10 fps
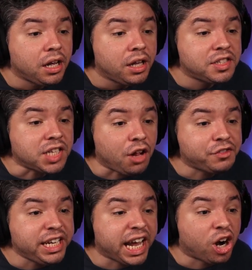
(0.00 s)
self
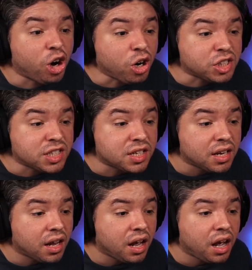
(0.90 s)
can get hurt!
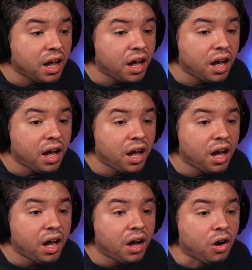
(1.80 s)

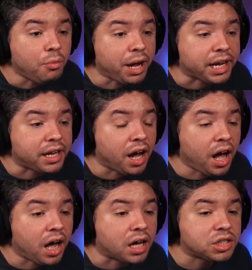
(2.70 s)
Oh my
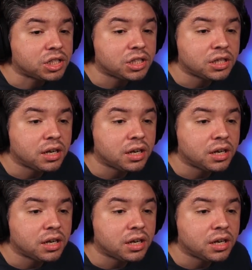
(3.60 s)
gosh!